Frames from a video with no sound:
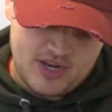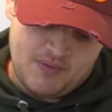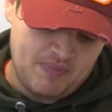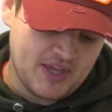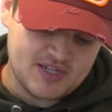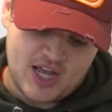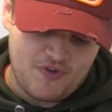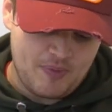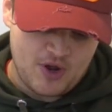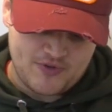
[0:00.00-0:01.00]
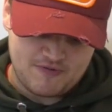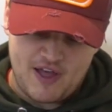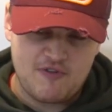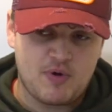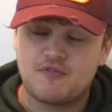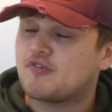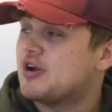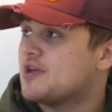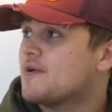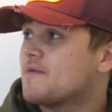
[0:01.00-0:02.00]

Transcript: didn't big yourself up enough. It's 5.3.